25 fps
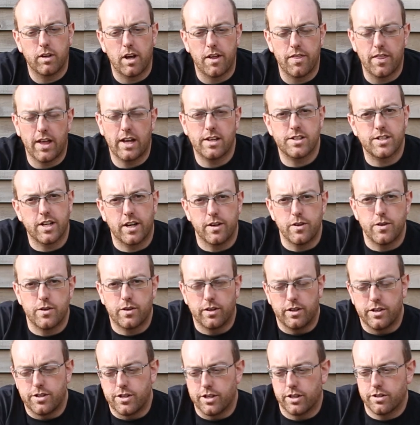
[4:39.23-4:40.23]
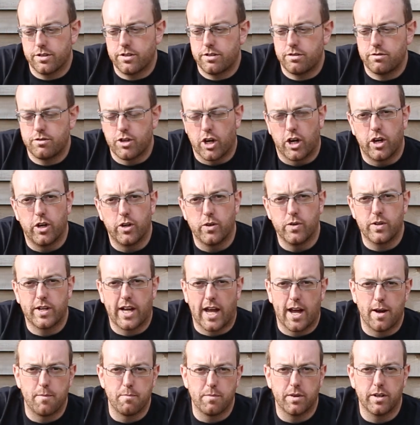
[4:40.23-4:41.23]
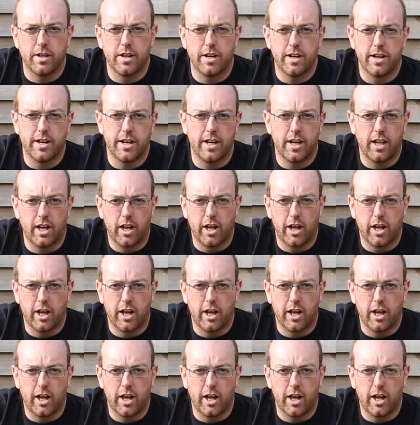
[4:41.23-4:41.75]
And that's how you can adjust toe, camber,